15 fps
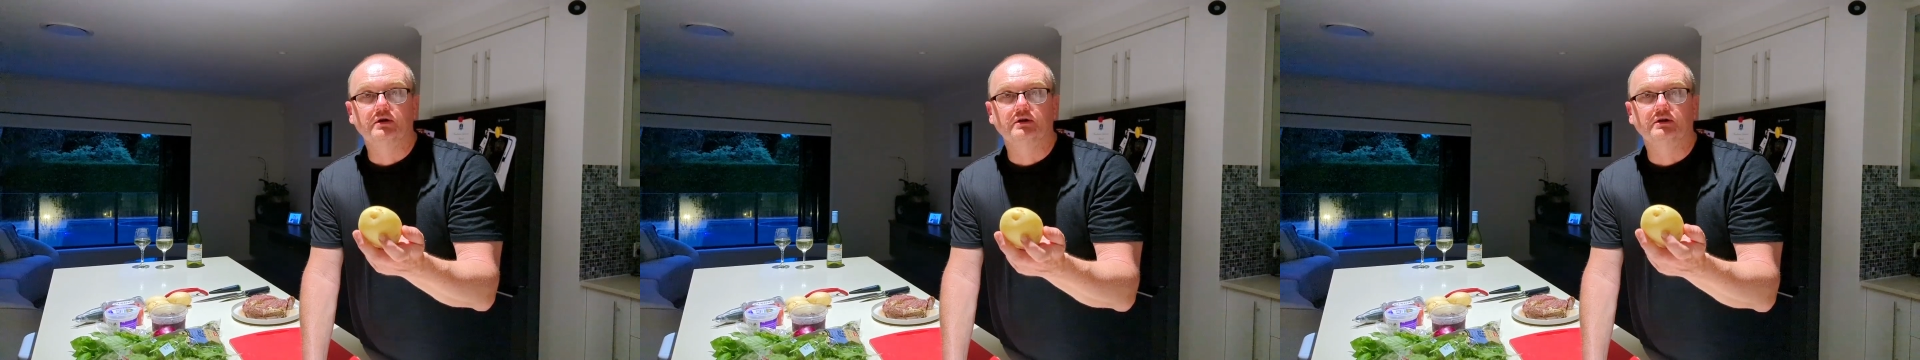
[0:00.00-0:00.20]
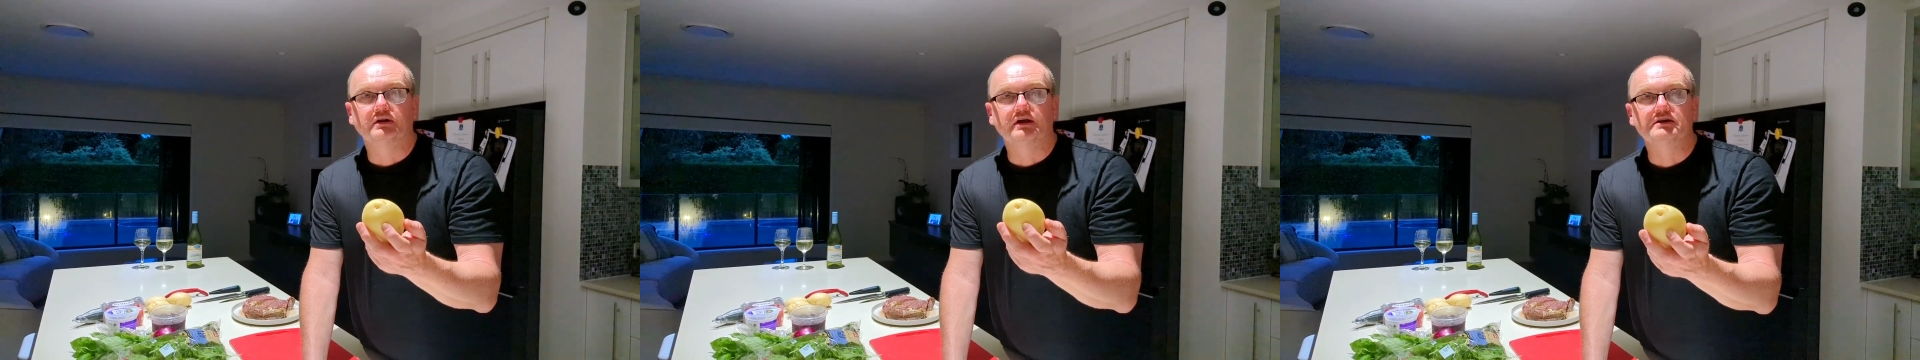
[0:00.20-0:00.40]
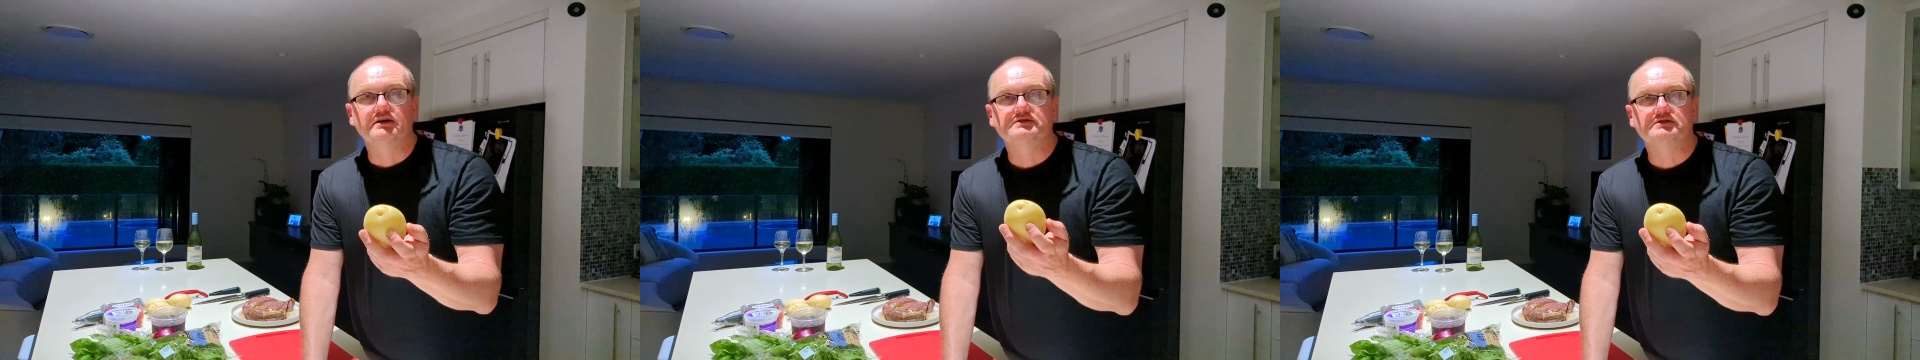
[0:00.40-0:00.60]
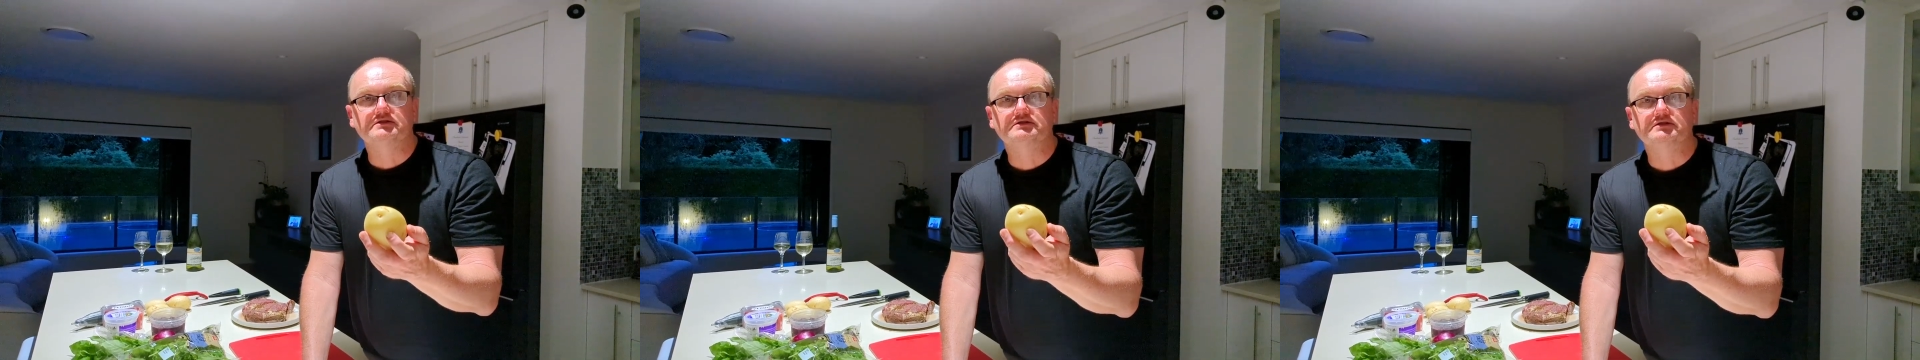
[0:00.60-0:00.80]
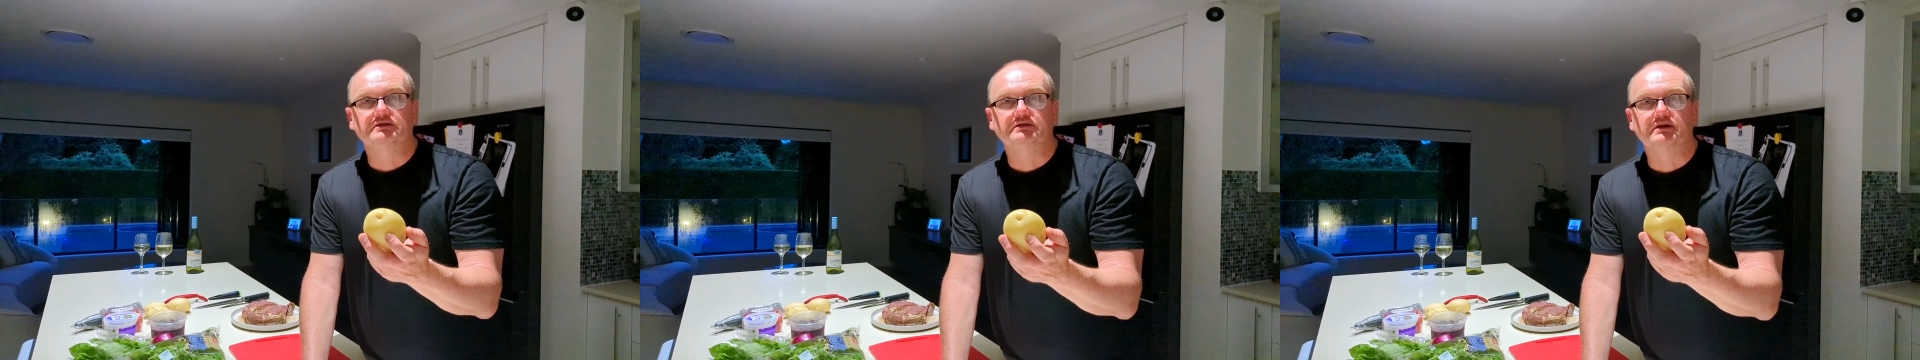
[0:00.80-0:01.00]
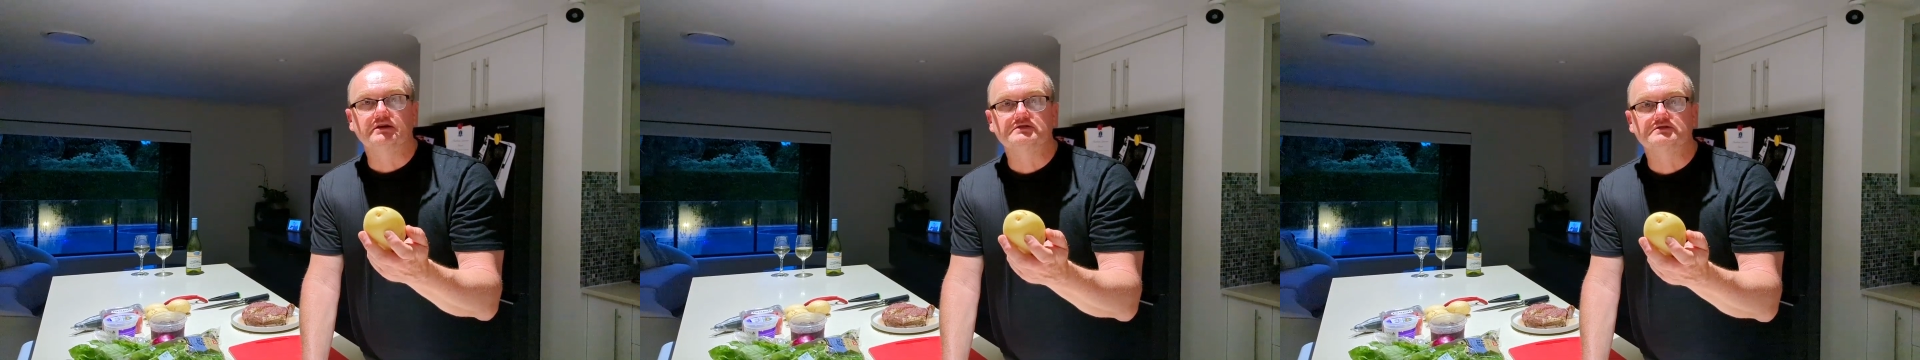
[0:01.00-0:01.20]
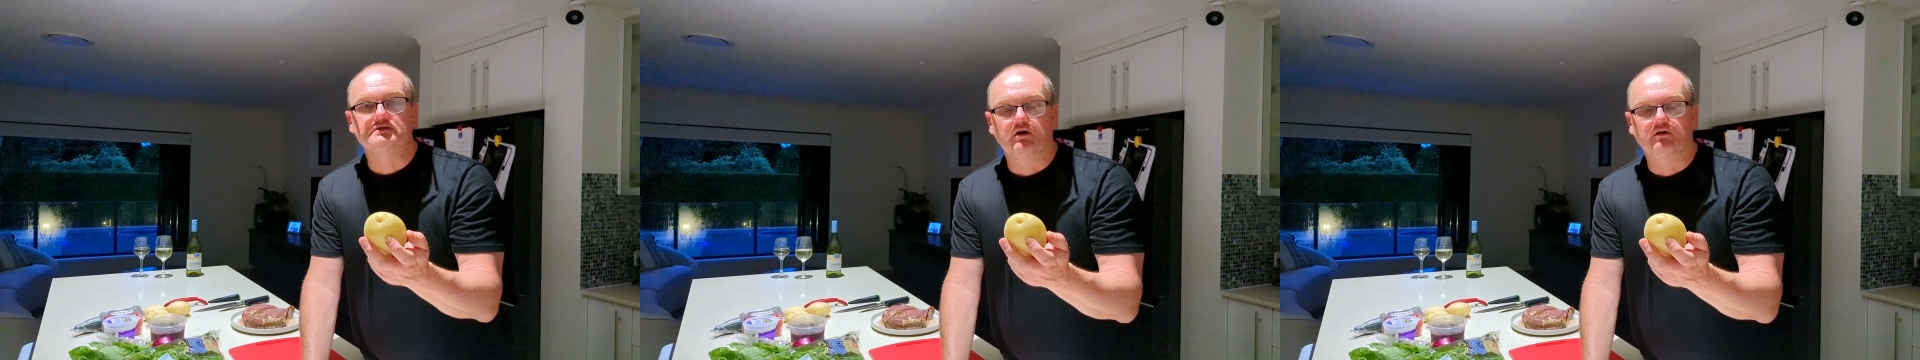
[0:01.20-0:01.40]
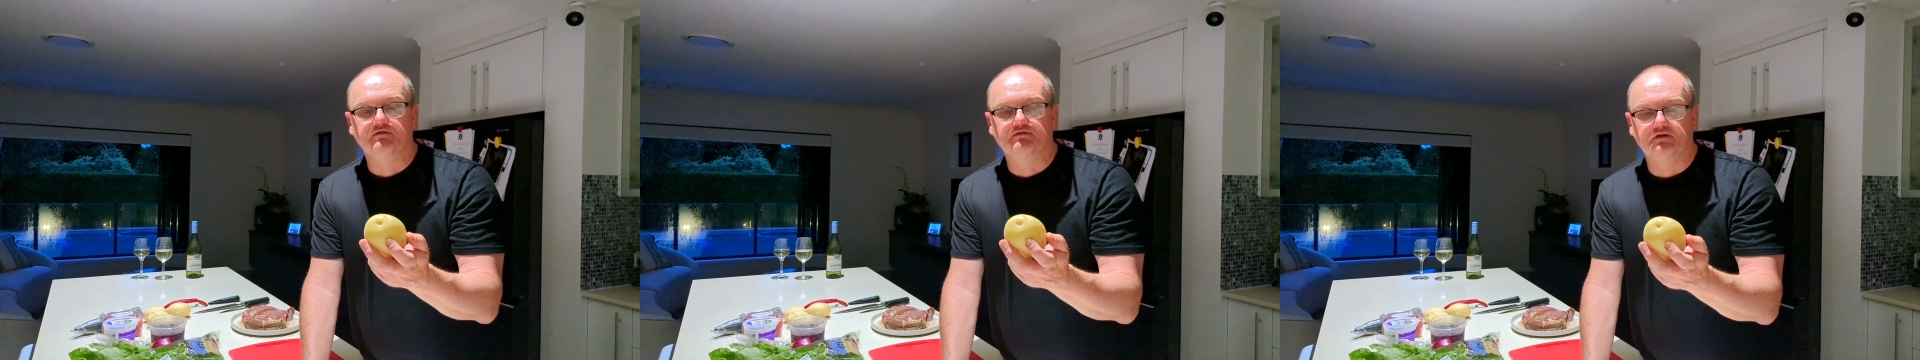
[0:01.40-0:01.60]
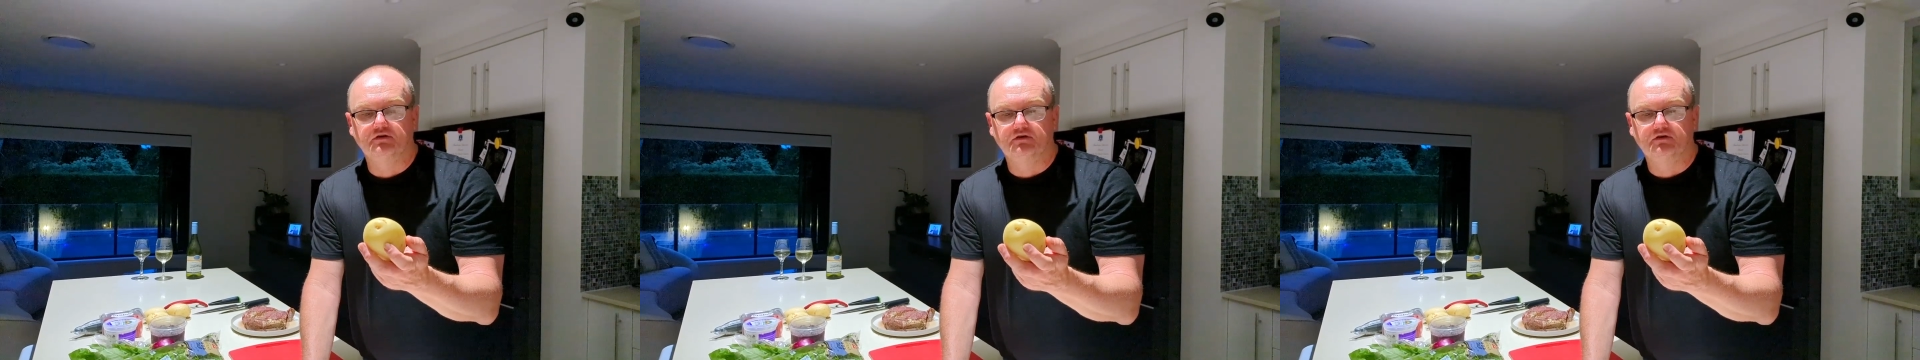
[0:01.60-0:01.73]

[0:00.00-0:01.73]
these until they're soft,